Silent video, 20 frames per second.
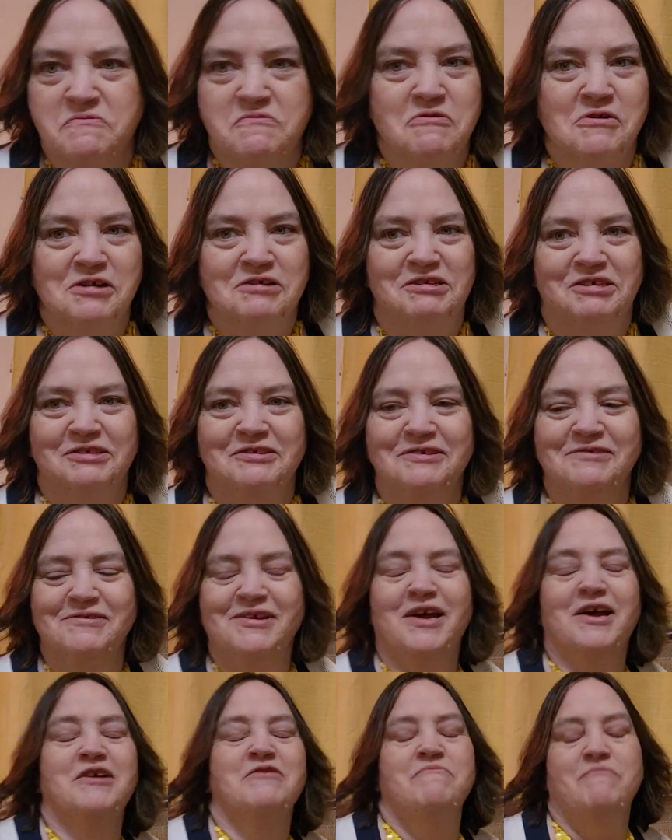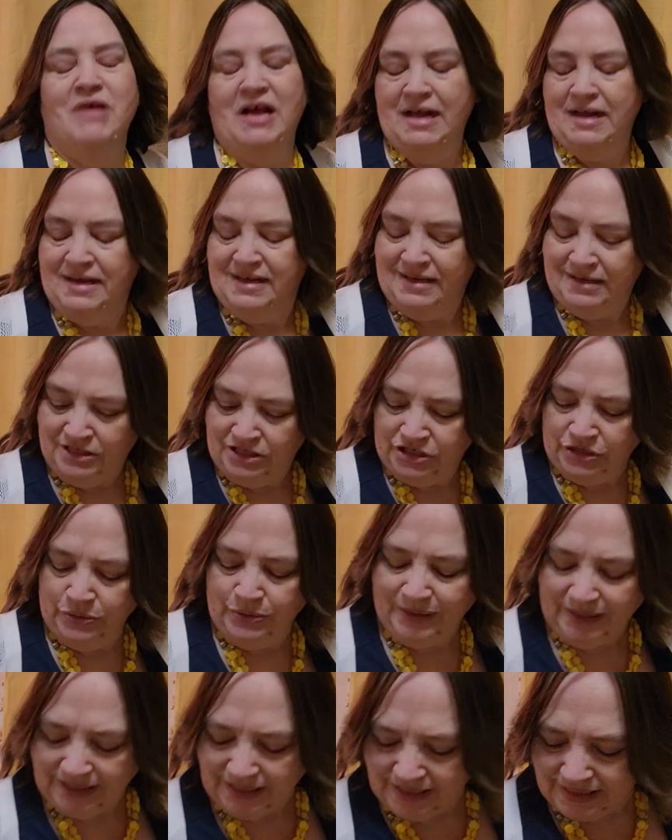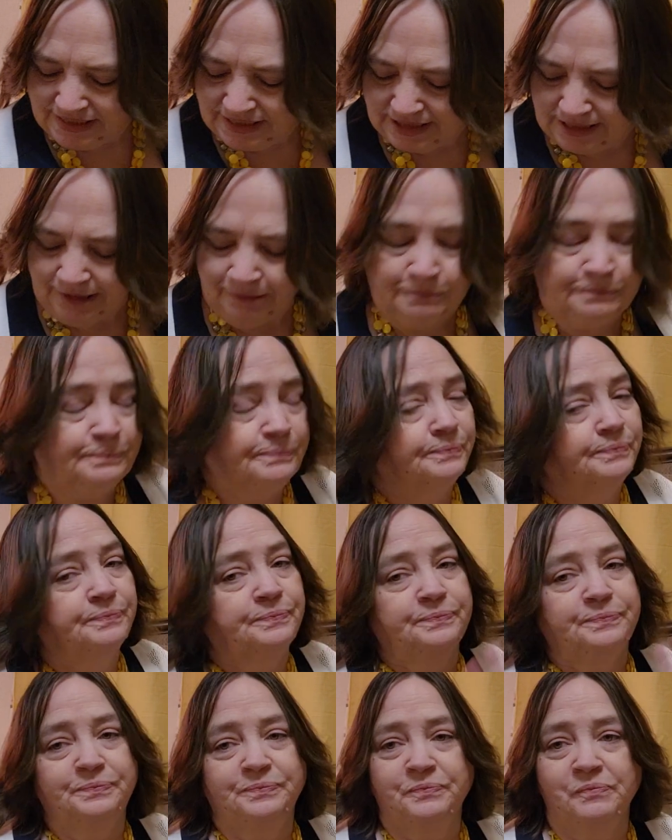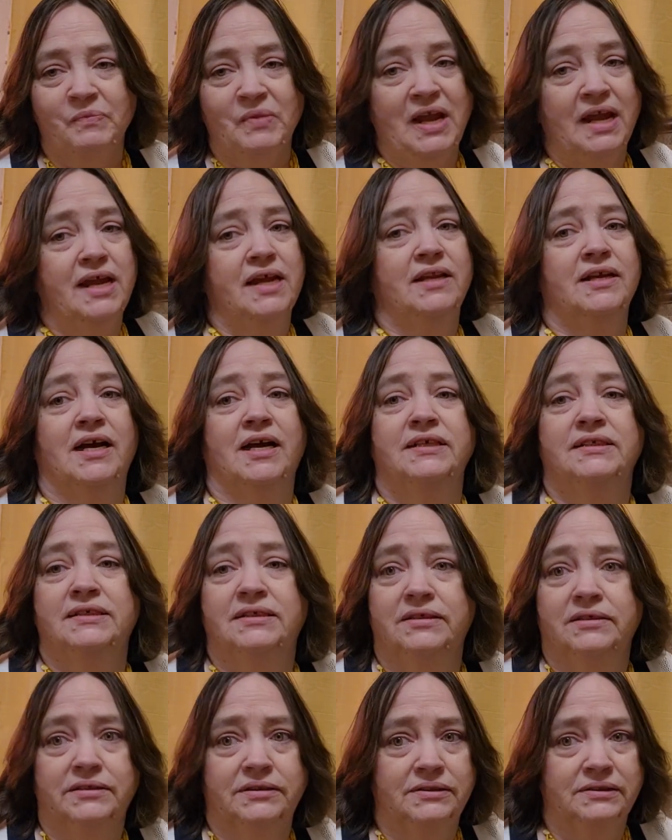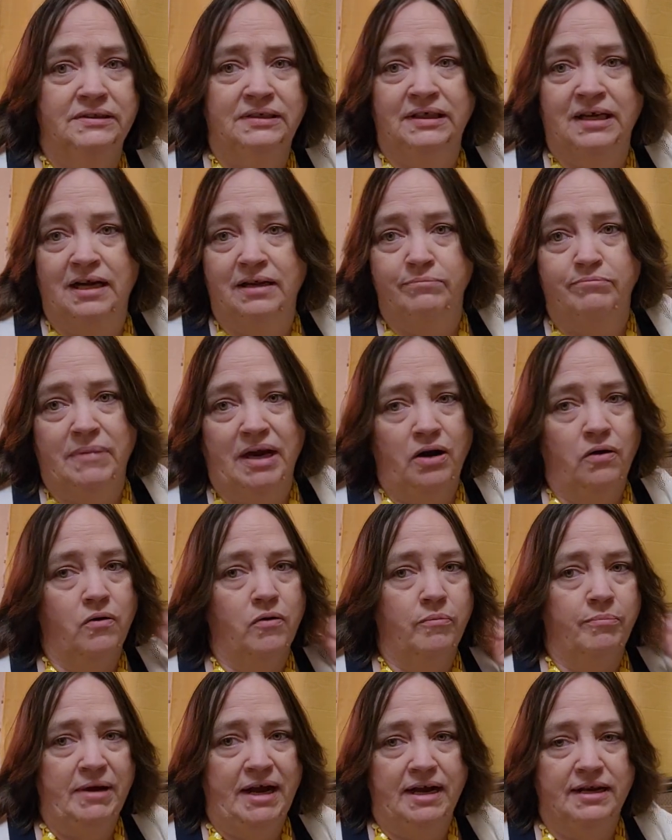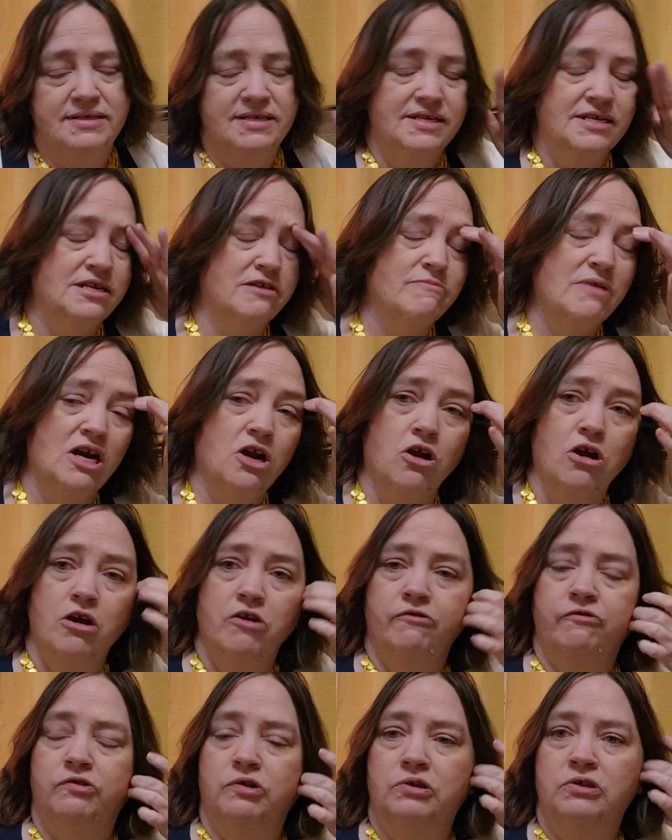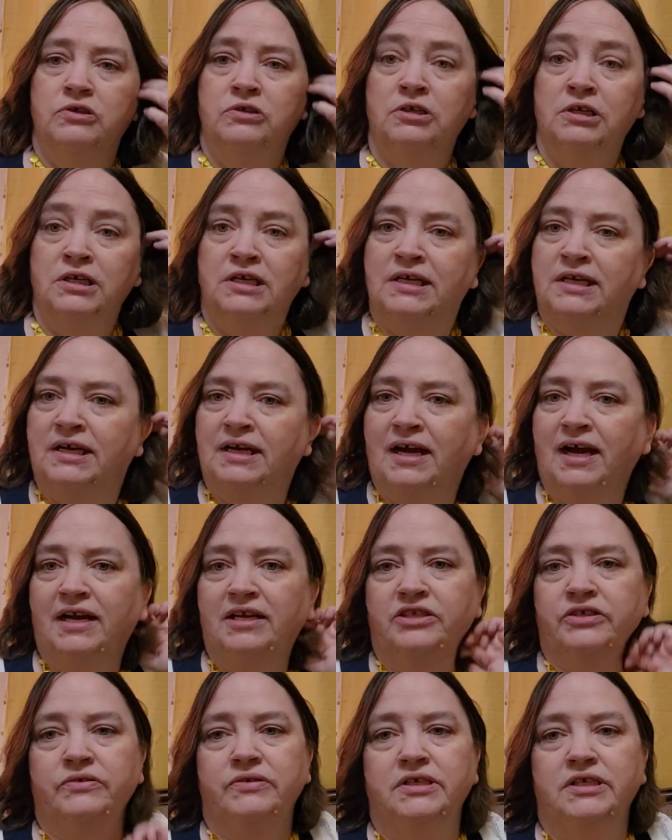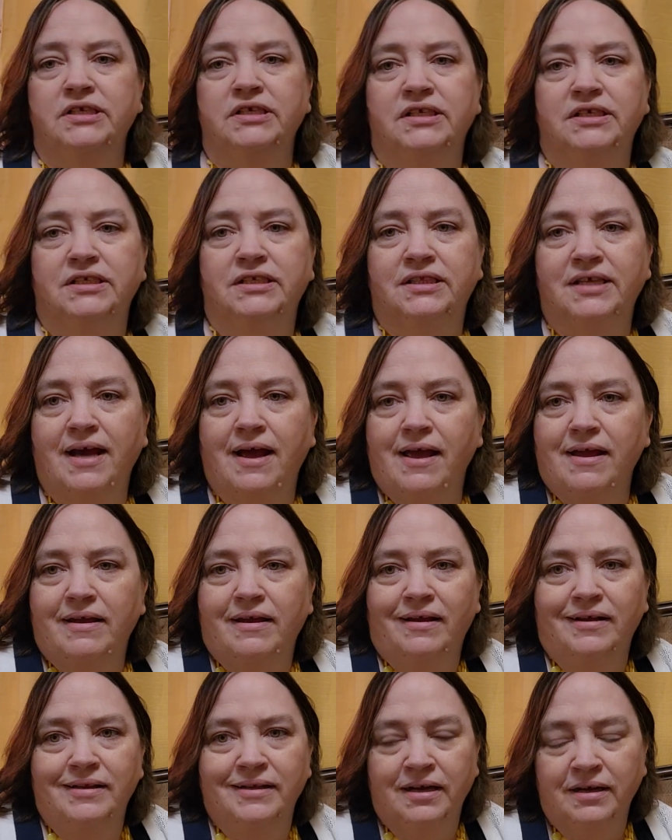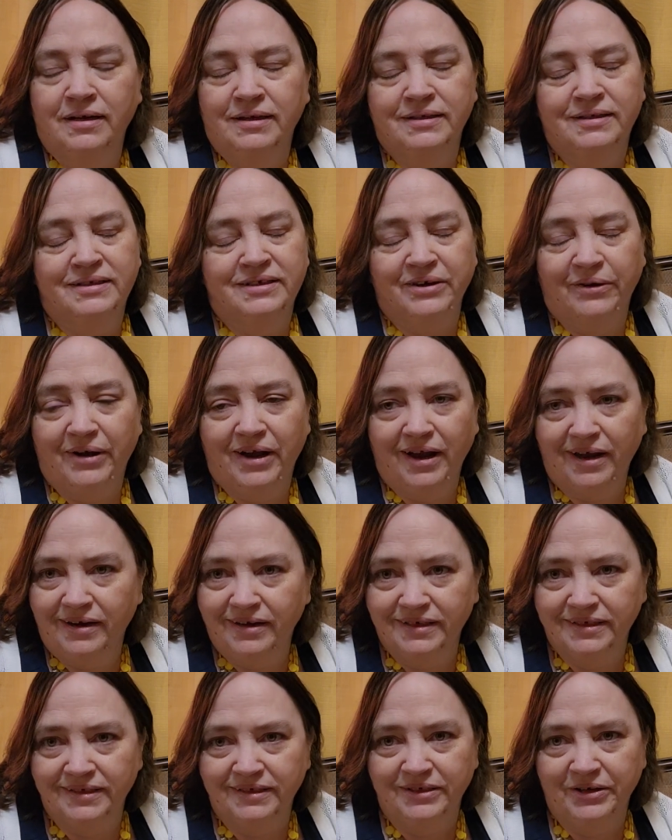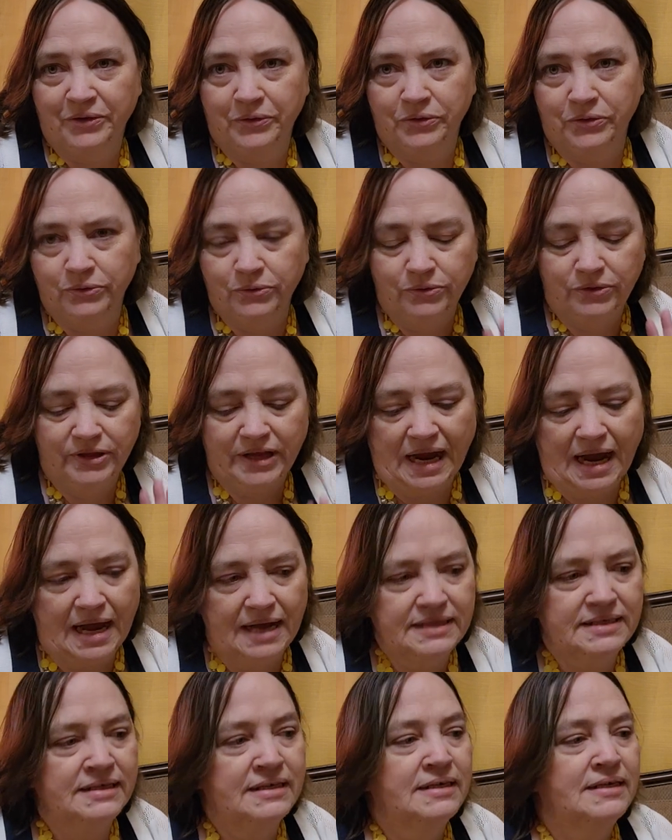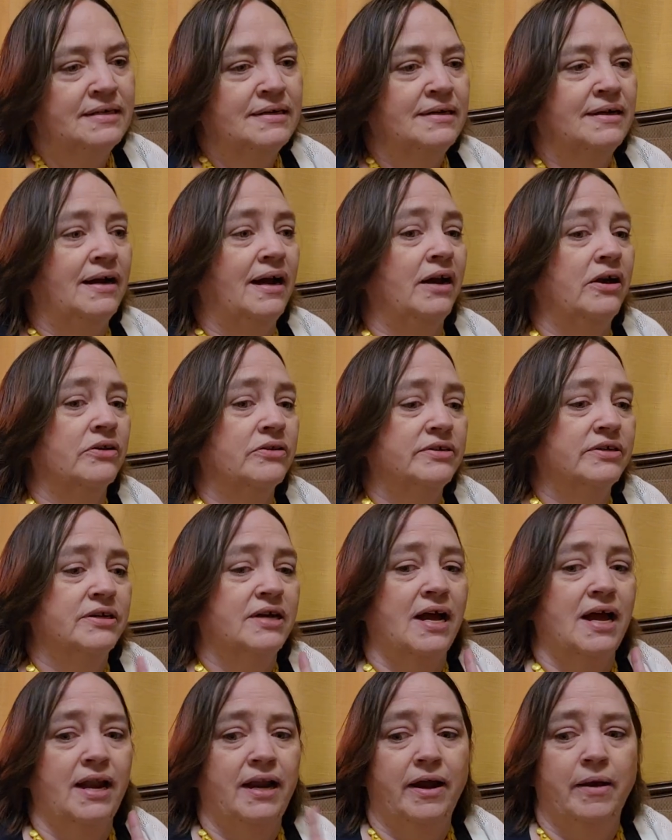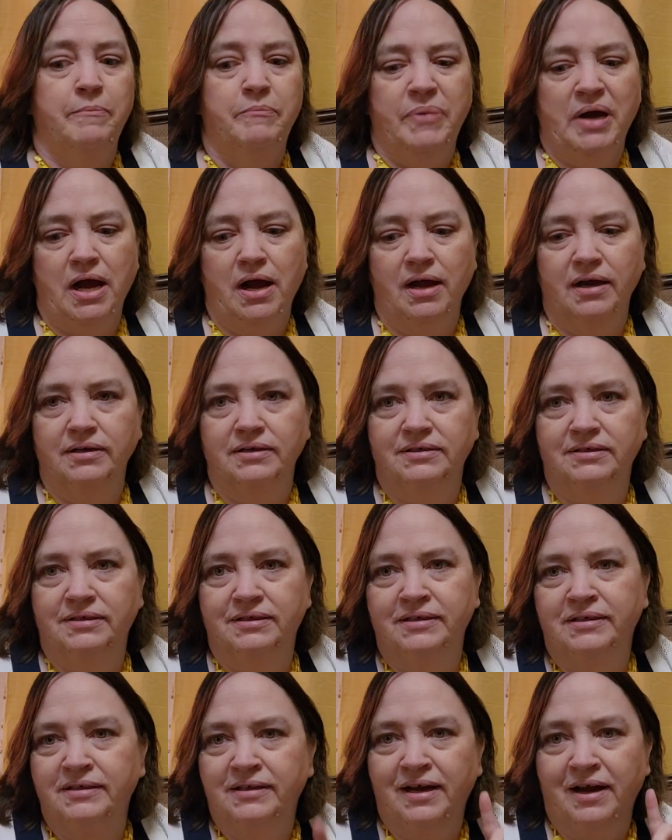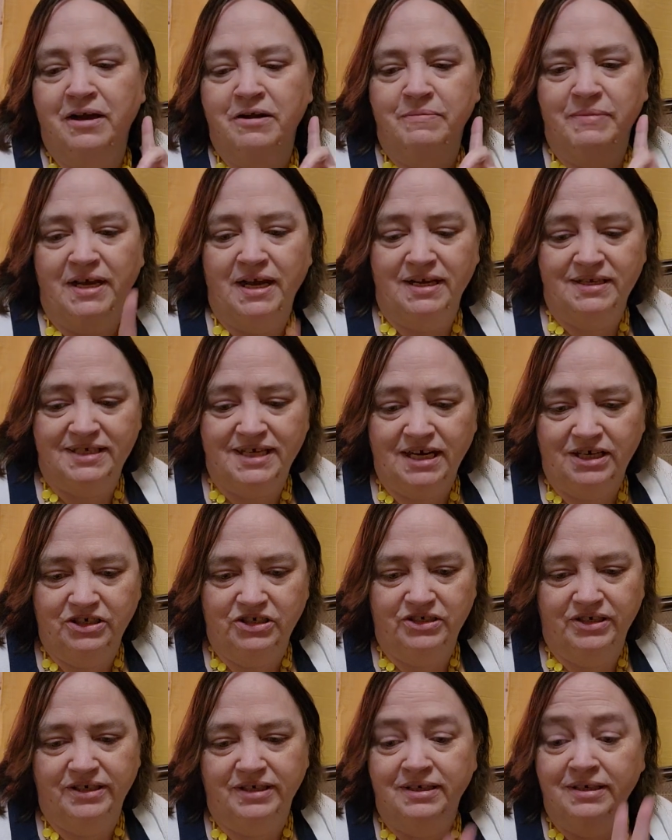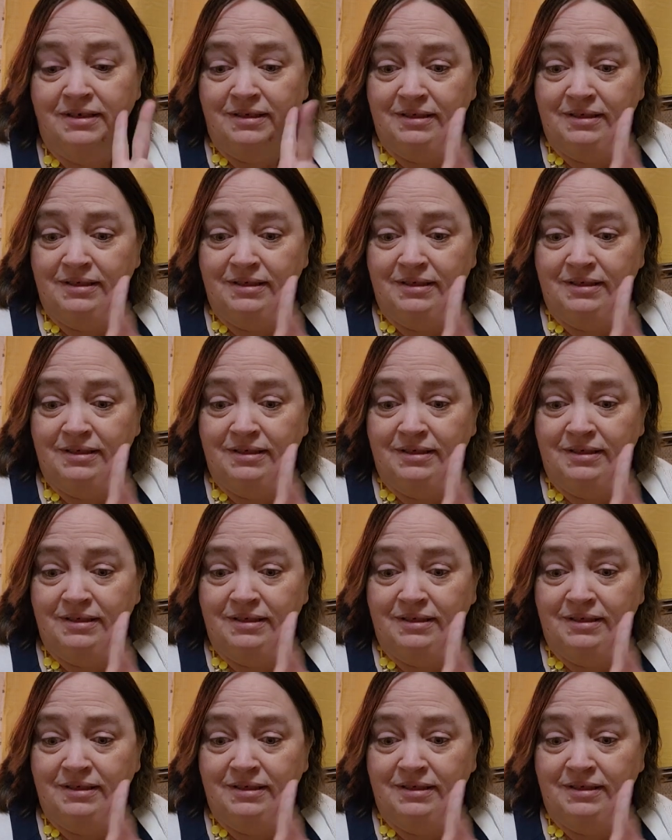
more to um, to list. And I still got my whole back seat of my car full. I do need to get that in so I can go through that. I also got a box um, that's actually